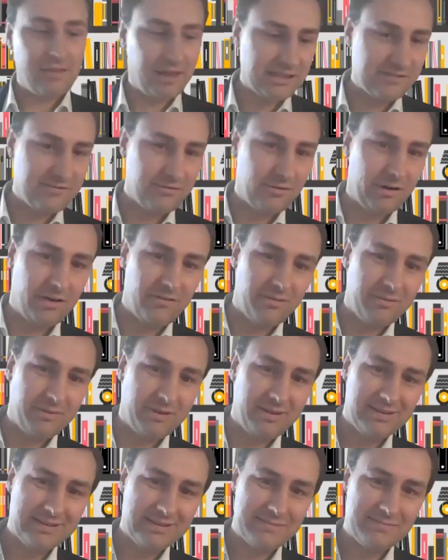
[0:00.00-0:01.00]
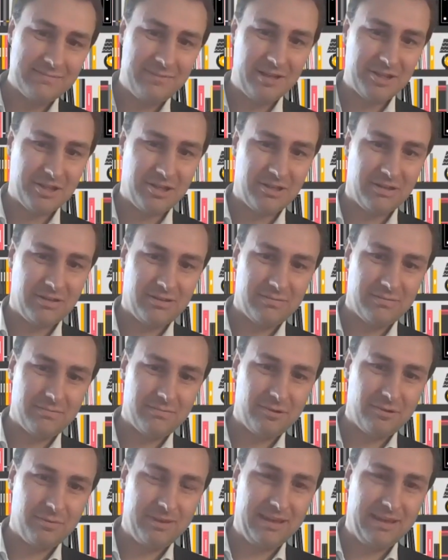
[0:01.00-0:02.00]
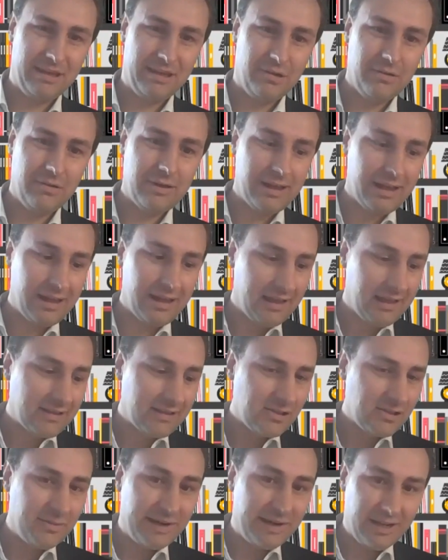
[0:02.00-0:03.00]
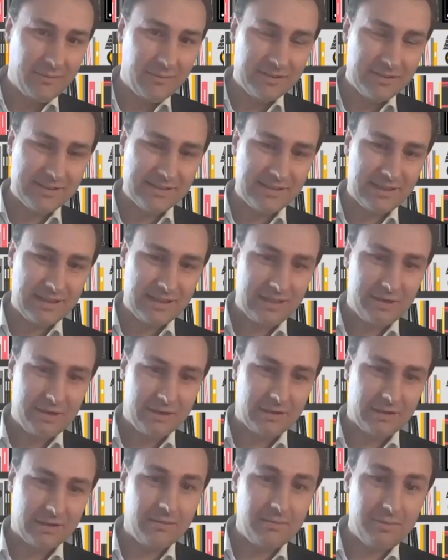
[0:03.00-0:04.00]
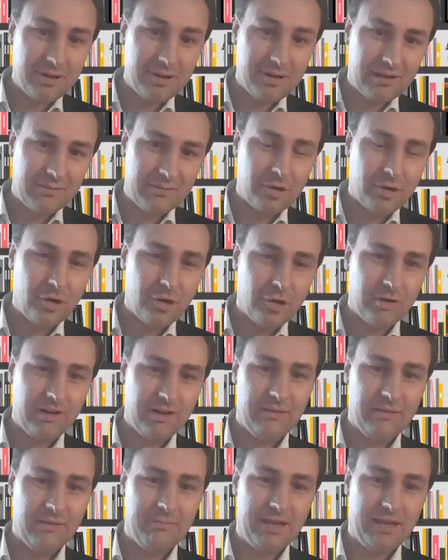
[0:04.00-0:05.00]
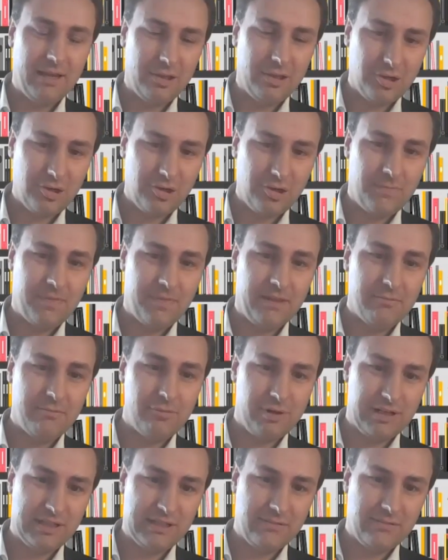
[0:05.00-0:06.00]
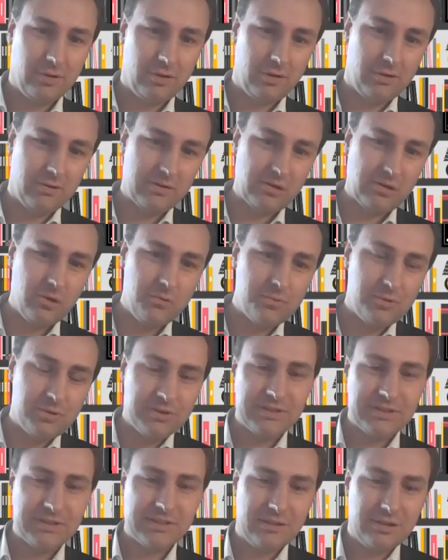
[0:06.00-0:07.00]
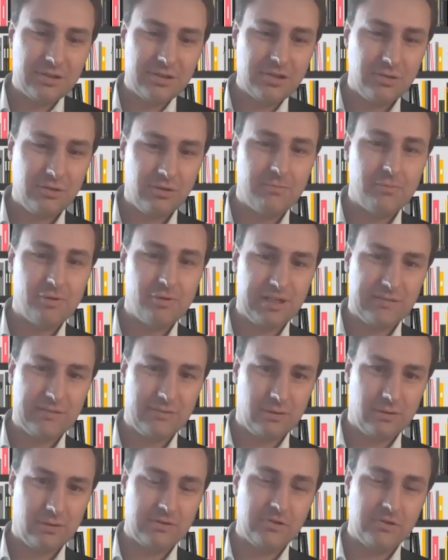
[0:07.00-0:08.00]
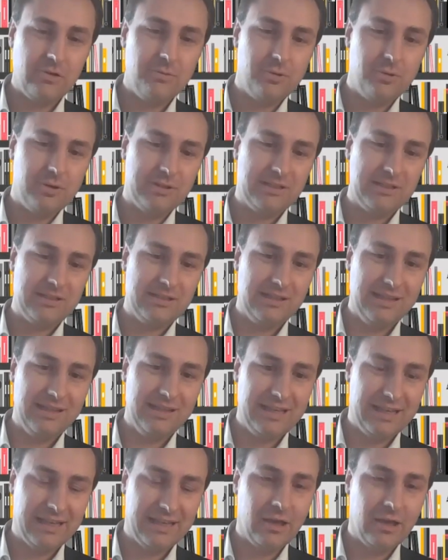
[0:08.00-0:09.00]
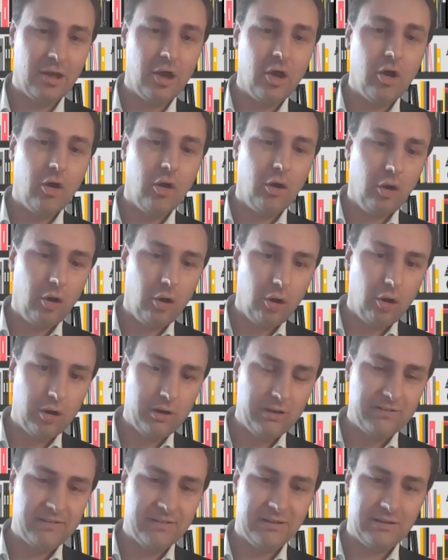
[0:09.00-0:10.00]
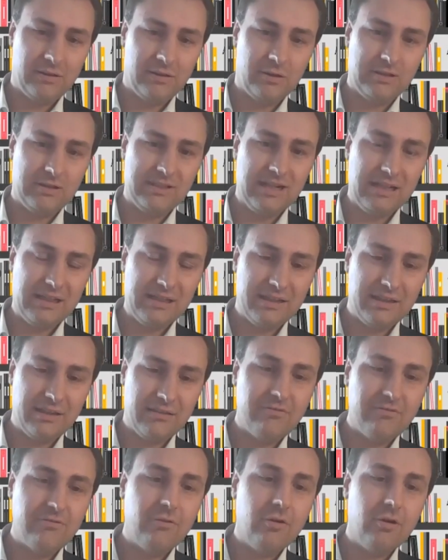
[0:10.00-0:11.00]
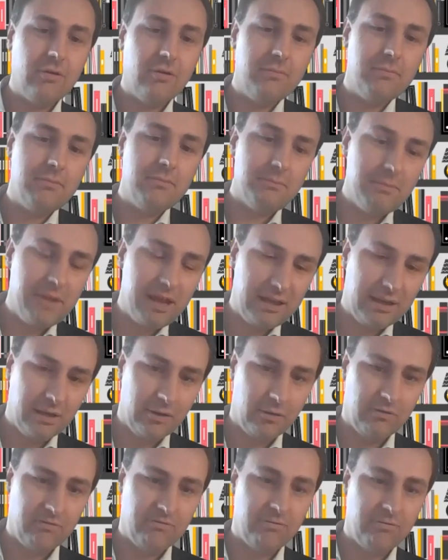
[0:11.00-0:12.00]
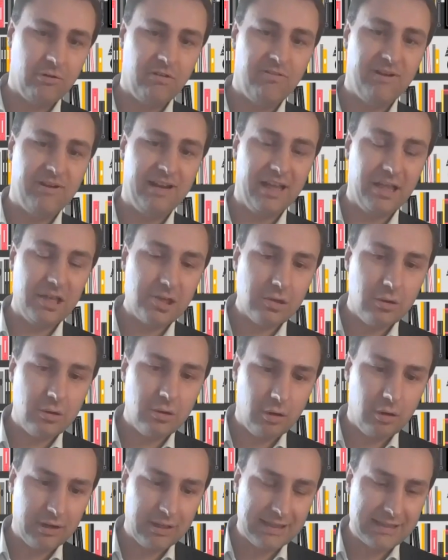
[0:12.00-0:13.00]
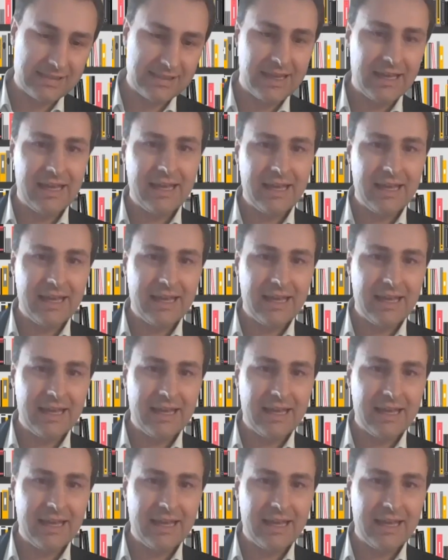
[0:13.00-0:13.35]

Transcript: Thanks for having me. It's a pleasure to be here. So my name is Bernard Lambert. I'm currently a manager at PricewaterhouseCoopers. And sure, PricewaterhouseCoopers is a leading audit and consulting firm, mainly known for financial audits.